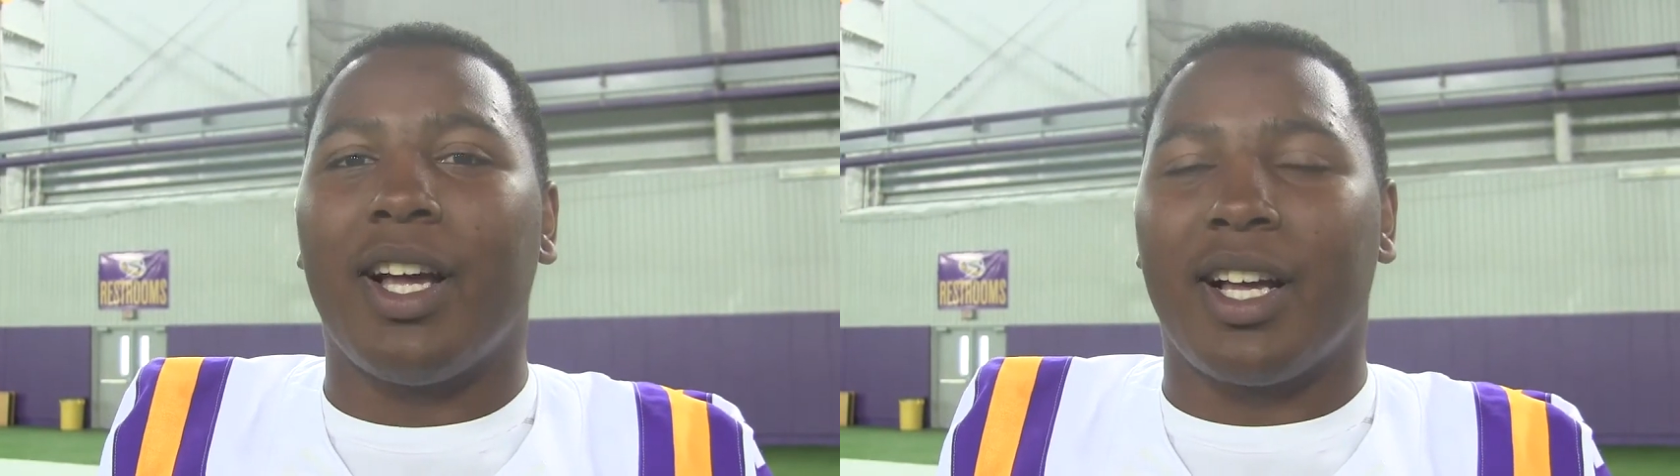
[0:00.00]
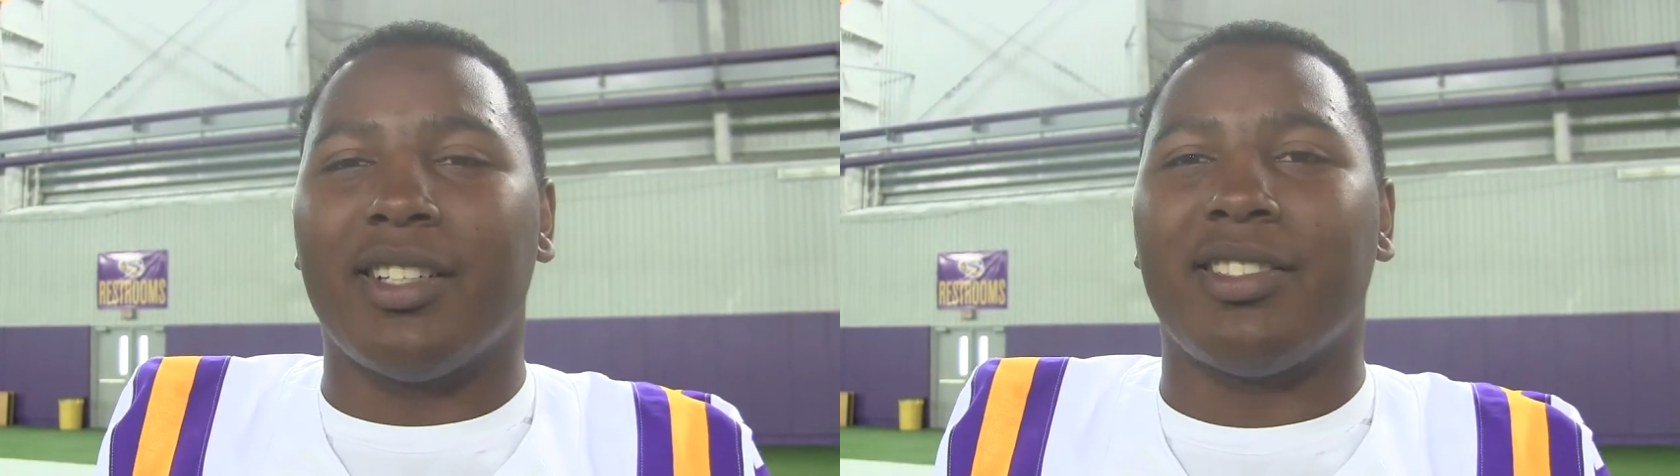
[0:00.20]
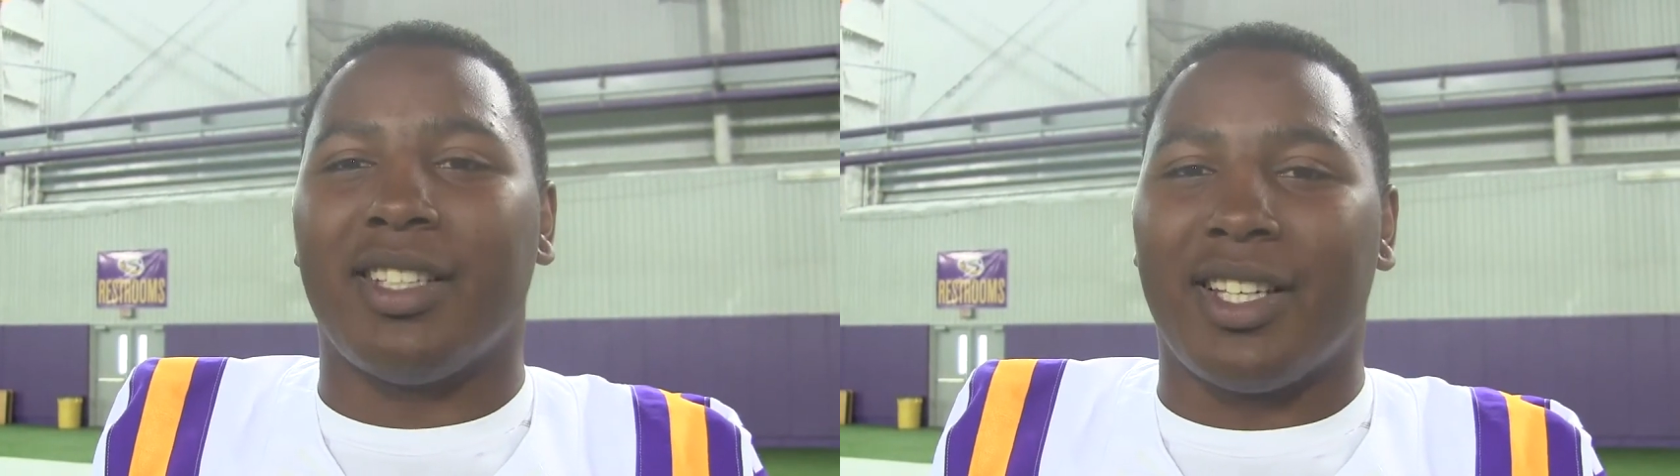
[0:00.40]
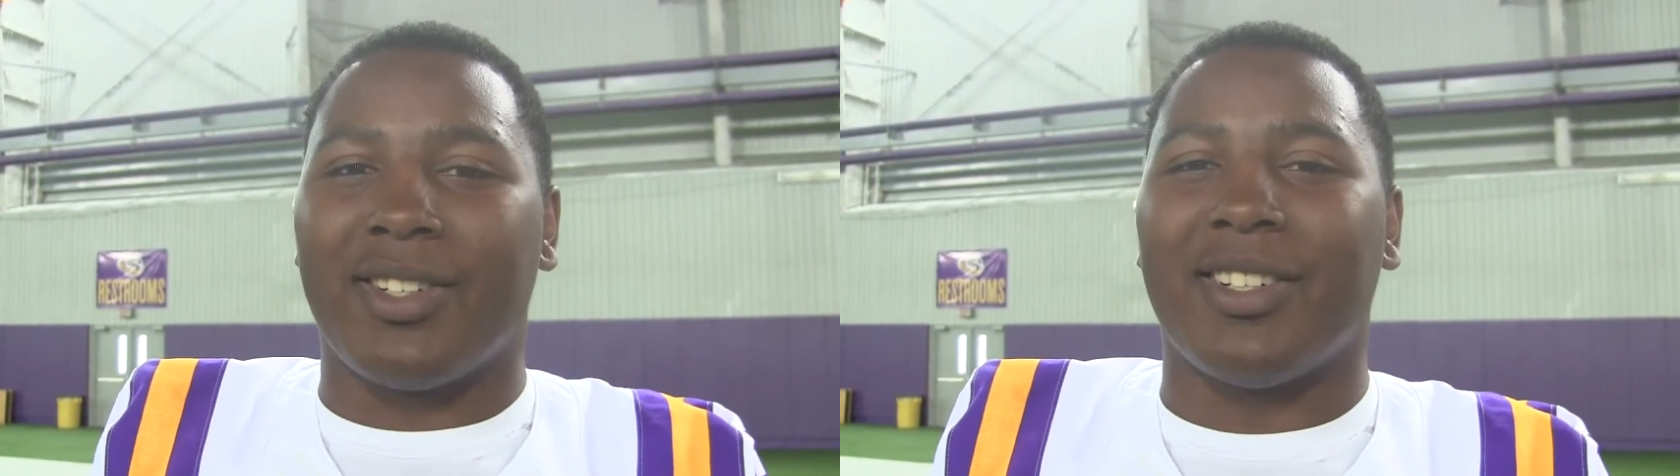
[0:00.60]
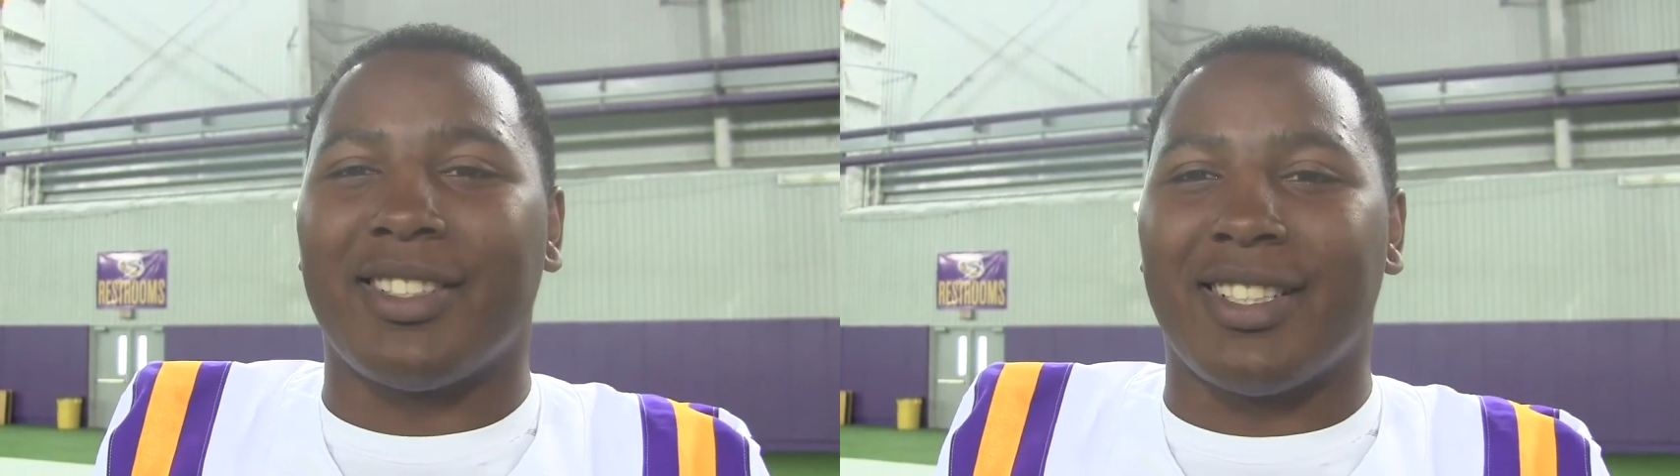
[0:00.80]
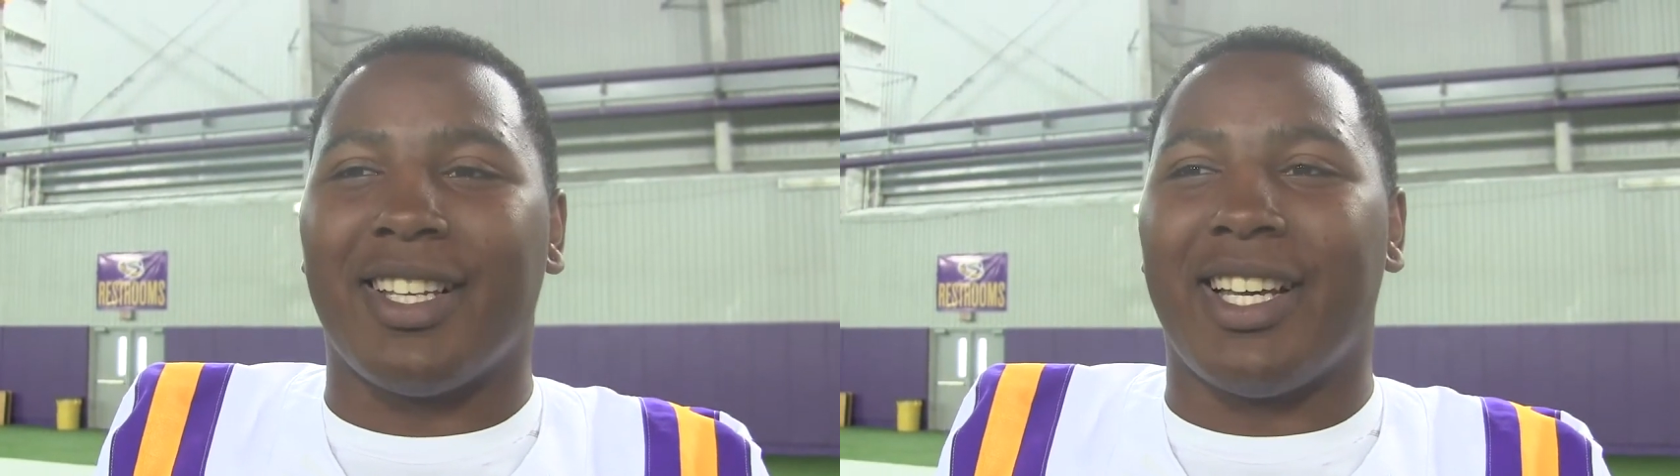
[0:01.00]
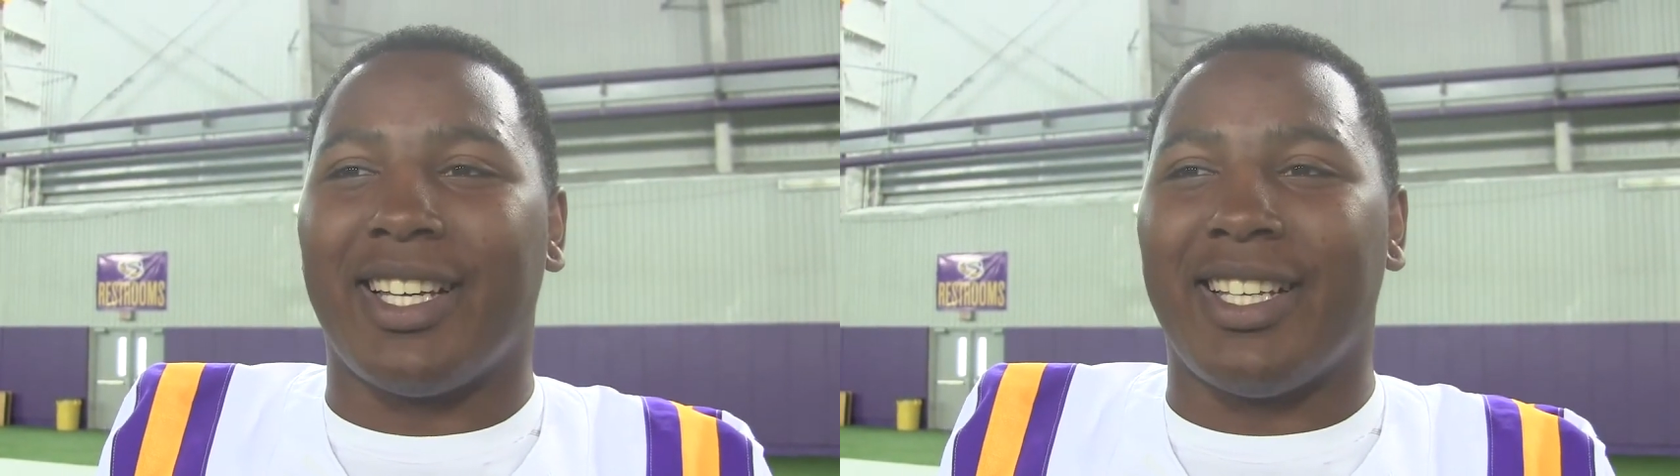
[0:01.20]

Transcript: I understand Christian a lot.